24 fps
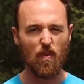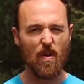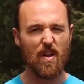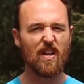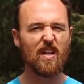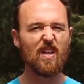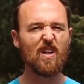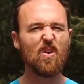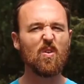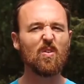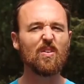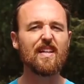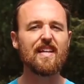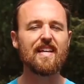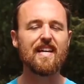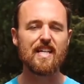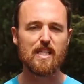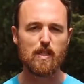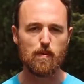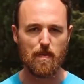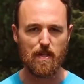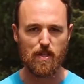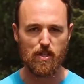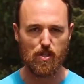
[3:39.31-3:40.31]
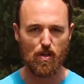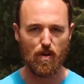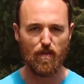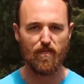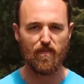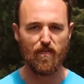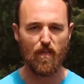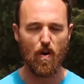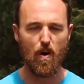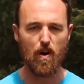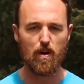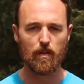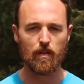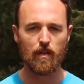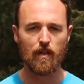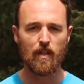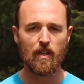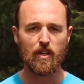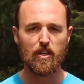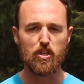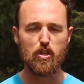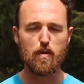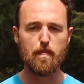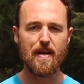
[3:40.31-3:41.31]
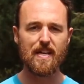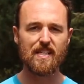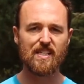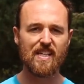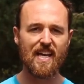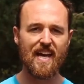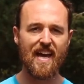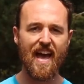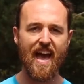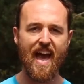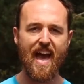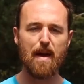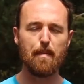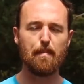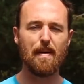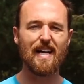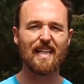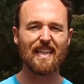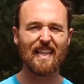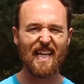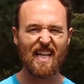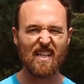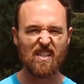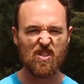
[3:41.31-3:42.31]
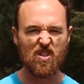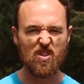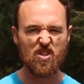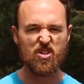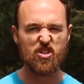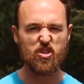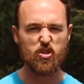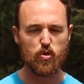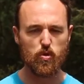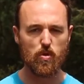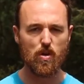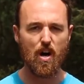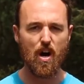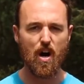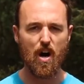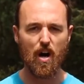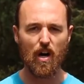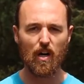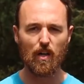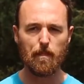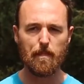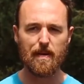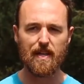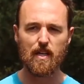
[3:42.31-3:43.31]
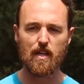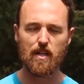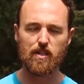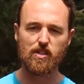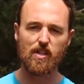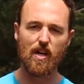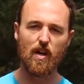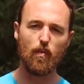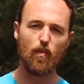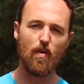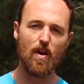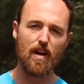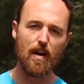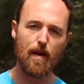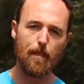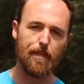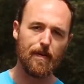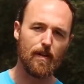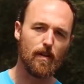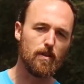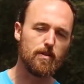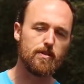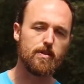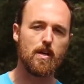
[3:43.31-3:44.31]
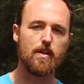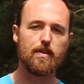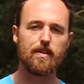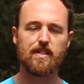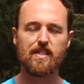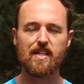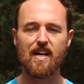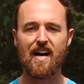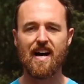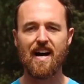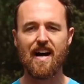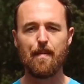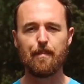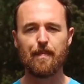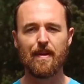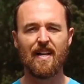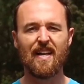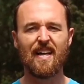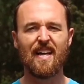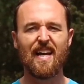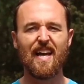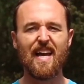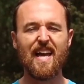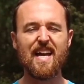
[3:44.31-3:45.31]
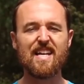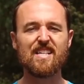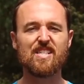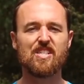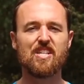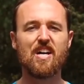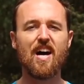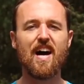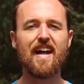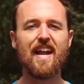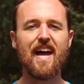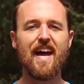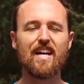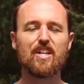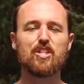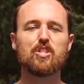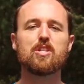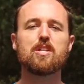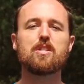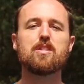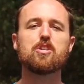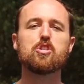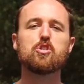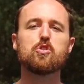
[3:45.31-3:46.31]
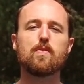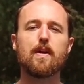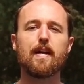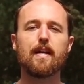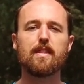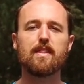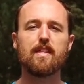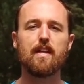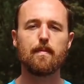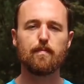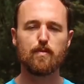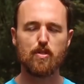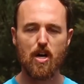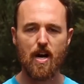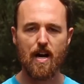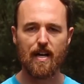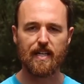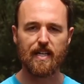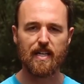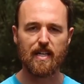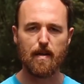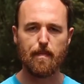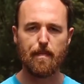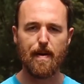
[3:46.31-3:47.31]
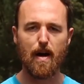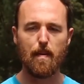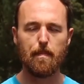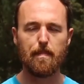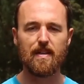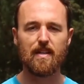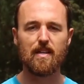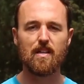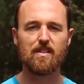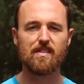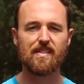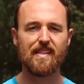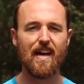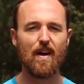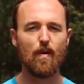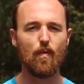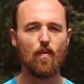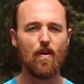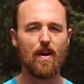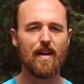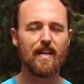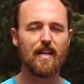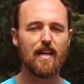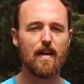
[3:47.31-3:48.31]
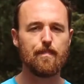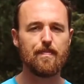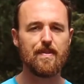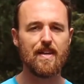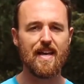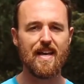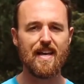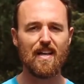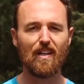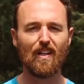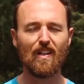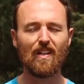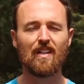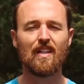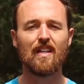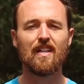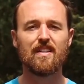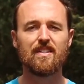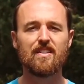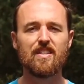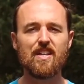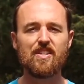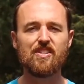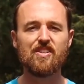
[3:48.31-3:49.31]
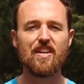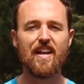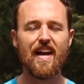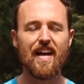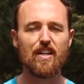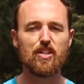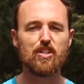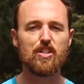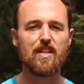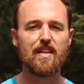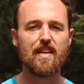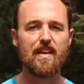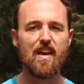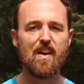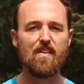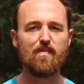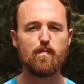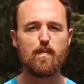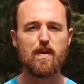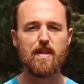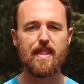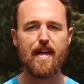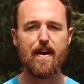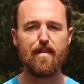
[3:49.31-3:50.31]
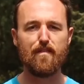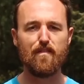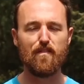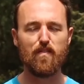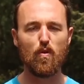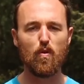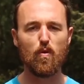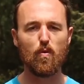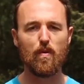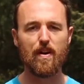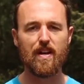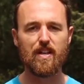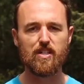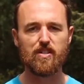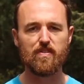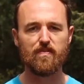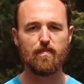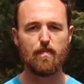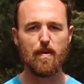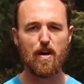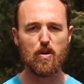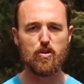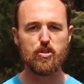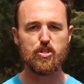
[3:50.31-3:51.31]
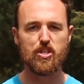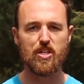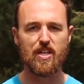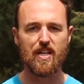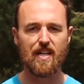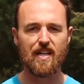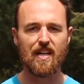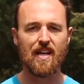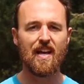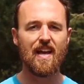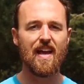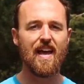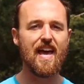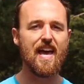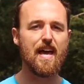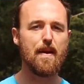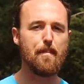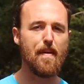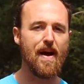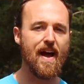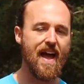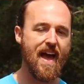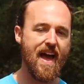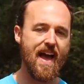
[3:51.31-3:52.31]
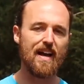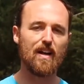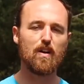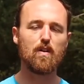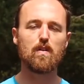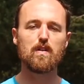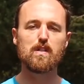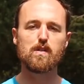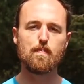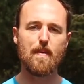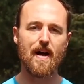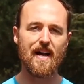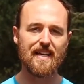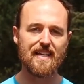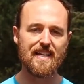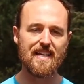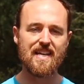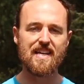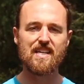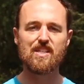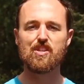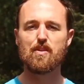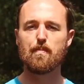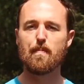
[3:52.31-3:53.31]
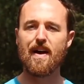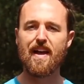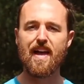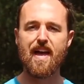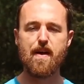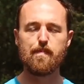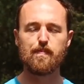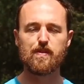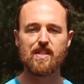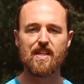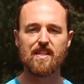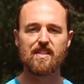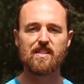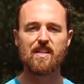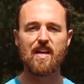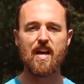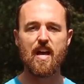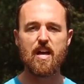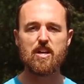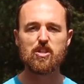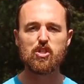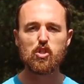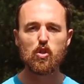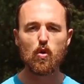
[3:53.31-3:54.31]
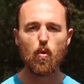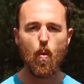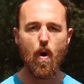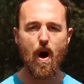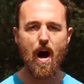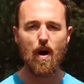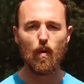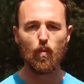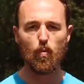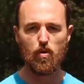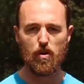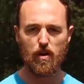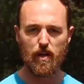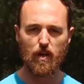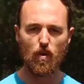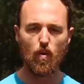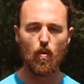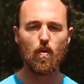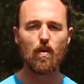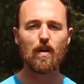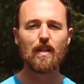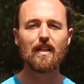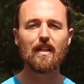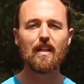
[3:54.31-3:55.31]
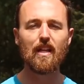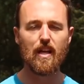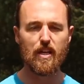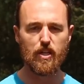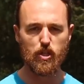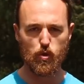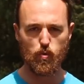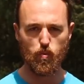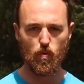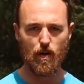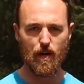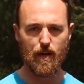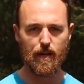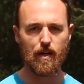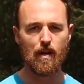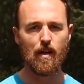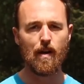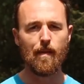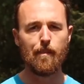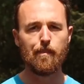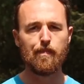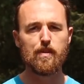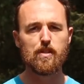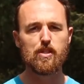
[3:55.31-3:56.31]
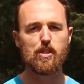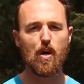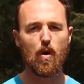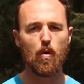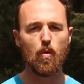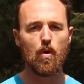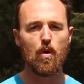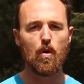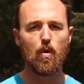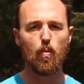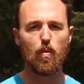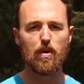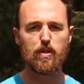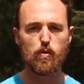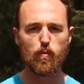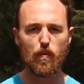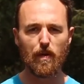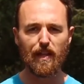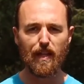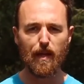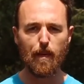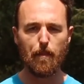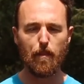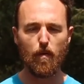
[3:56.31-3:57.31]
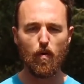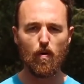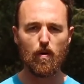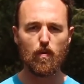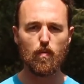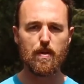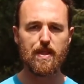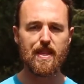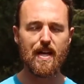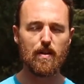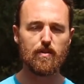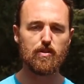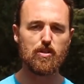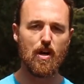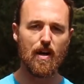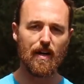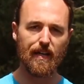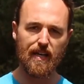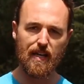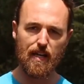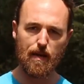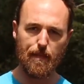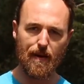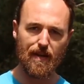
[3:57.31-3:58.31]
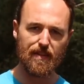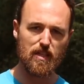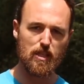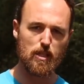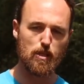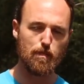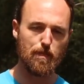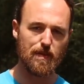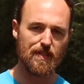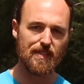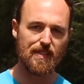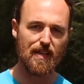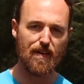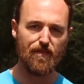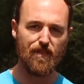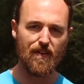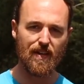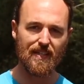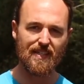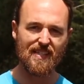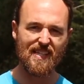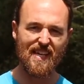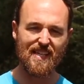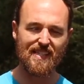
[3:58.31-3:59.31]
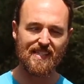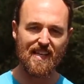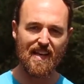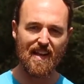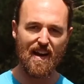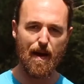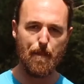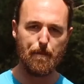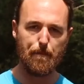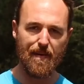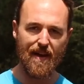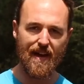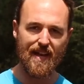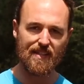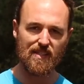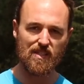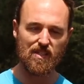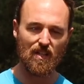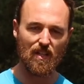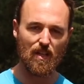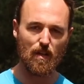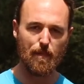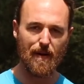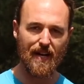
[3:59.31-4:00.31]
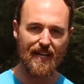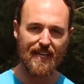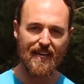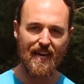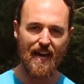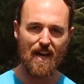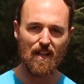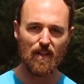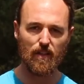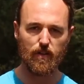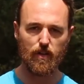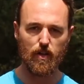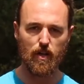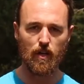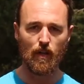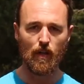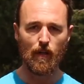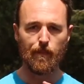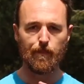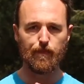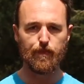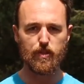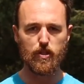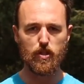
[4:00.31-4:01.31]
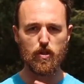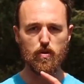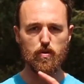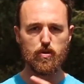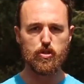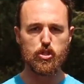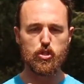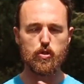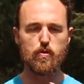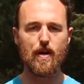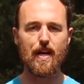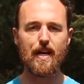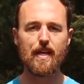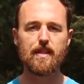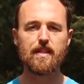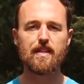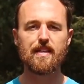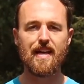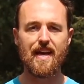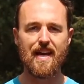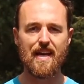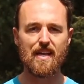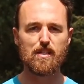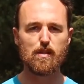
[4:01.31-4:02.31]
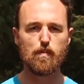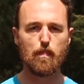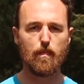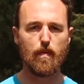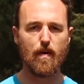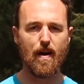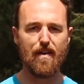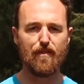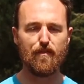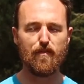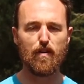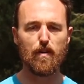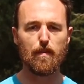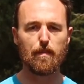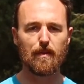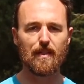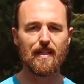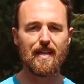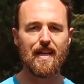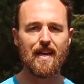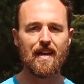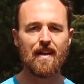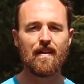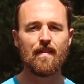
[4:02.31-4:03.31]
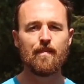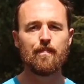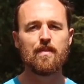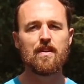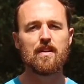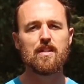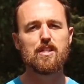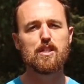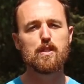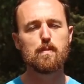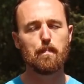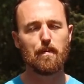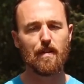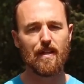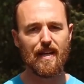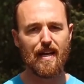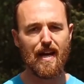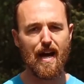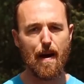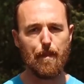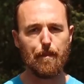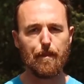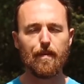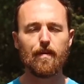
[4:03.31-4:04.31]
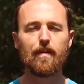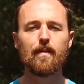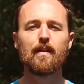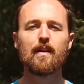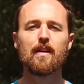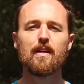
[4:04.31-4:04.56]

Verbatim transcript: Running only gets me so far. You may say, hey, my legs are strong because I run up hills all the time. It's not actually the strength that I'm talking about because that running up the hill doesn't actually give me that full range of motion in my ankles, my knees, and my hips that say a squat would or a lunge would. So what's really important without talking about the specifics is that I pencil in my calendar two strength days, preferably split up.